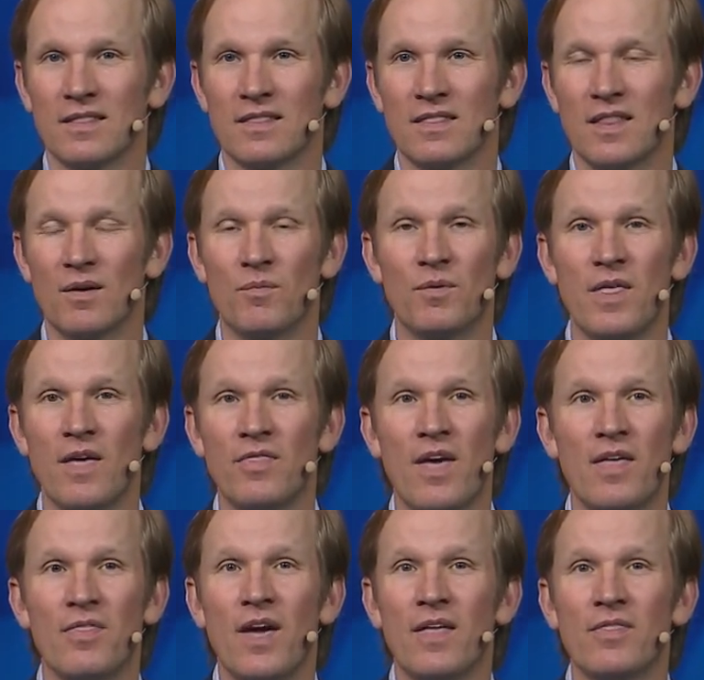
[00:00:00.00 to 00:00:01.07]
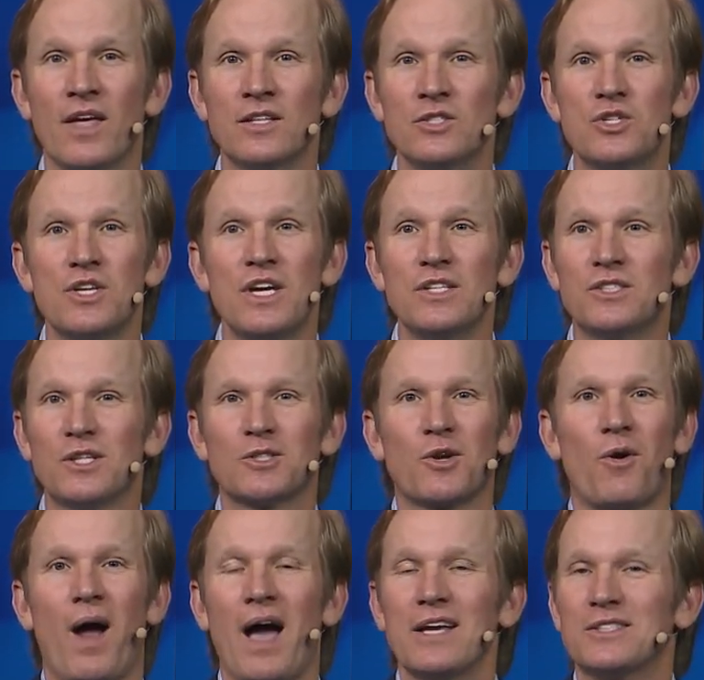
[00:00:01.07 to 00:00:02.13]
that, that, that, that Jesus
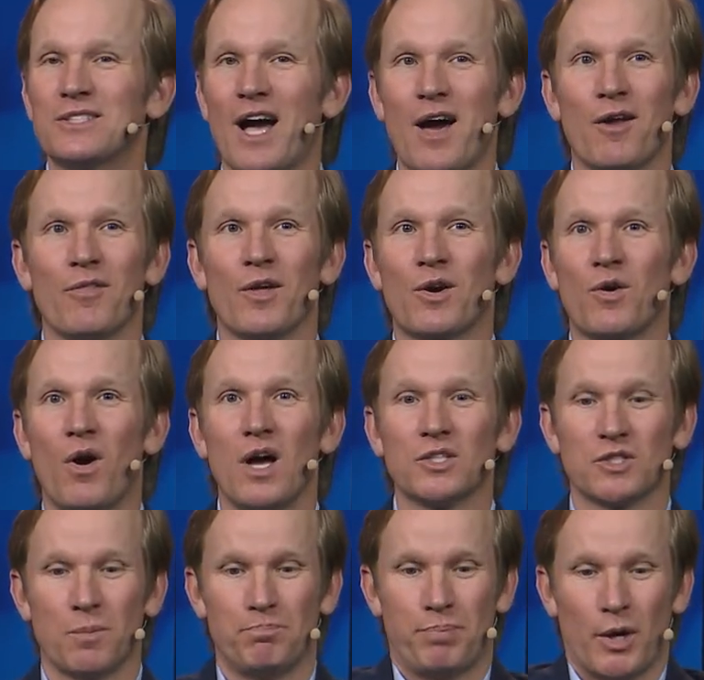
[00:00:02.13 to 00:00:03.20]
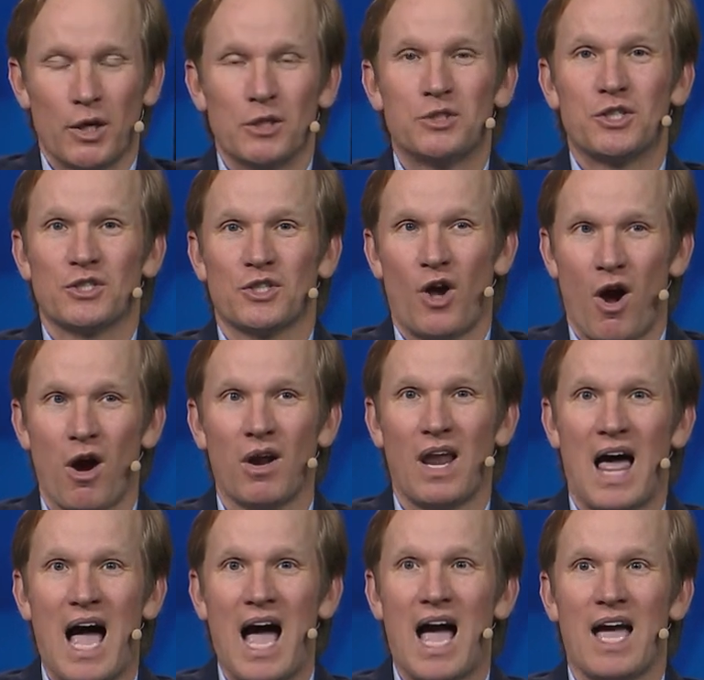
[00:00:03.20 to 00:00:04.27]
Christ died on the cross to purchase our
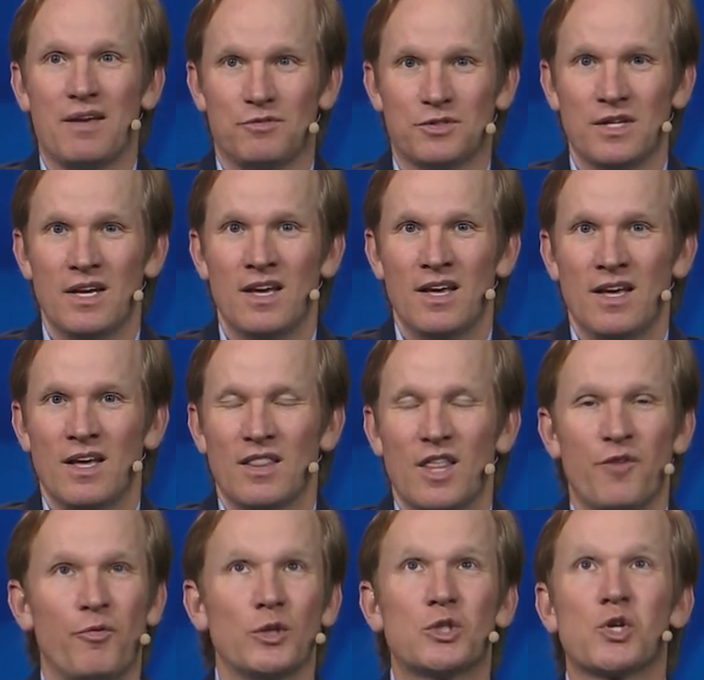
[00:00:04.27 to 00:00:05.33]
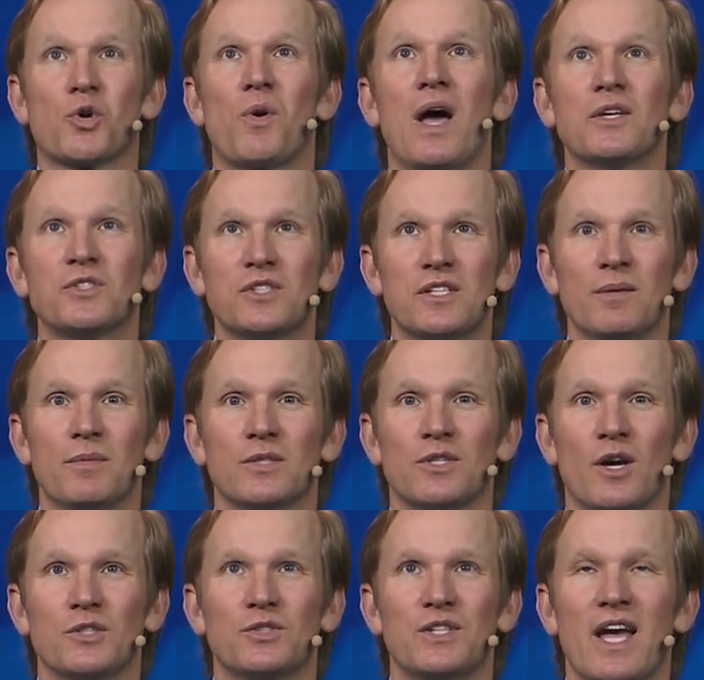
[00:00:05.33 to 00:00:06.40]
lives, that if we trust Him as
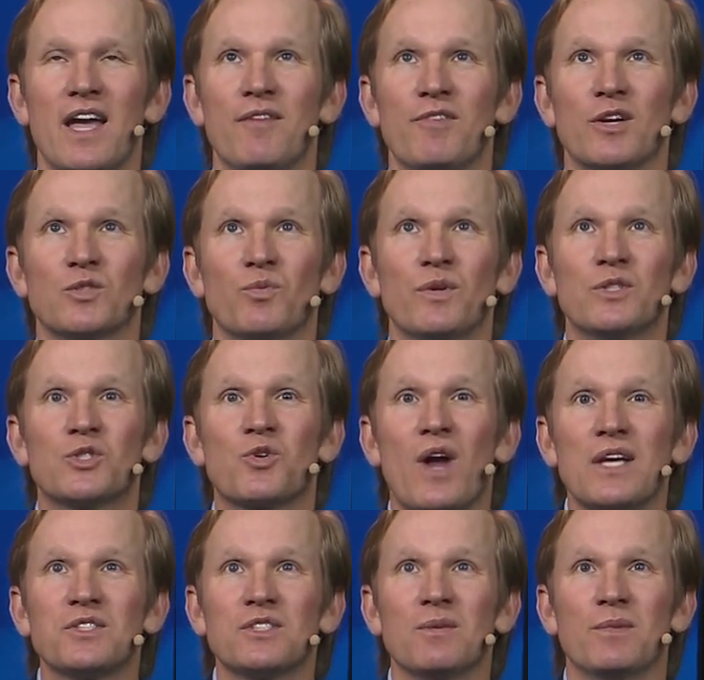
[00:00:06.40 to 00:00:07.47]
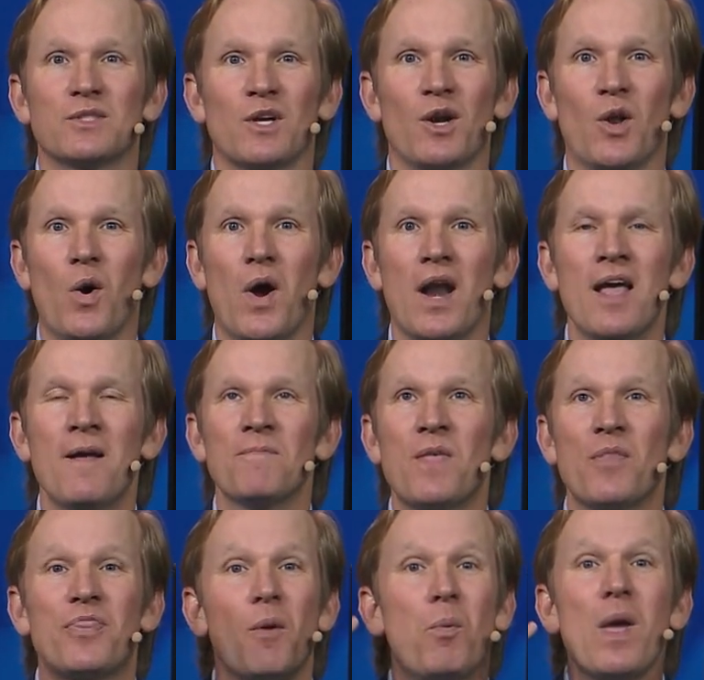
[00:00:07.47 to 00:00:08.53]
our Savior, as we trust Him as our Lord,
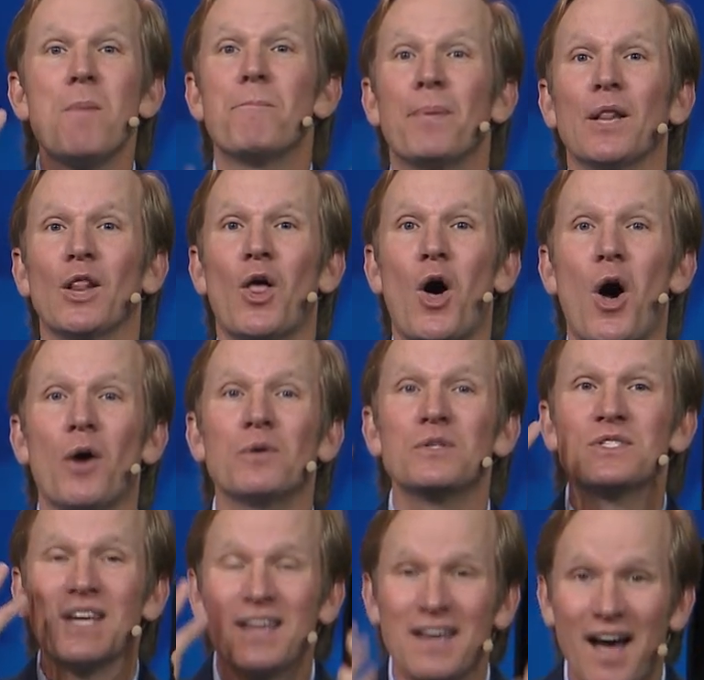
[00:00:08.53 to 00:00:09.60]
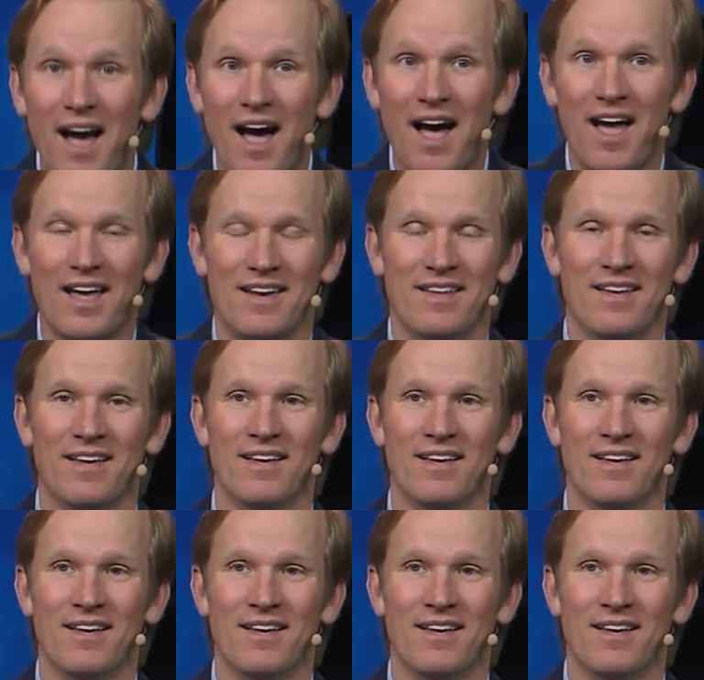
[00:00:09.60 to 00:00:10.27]
that, that we belong to God.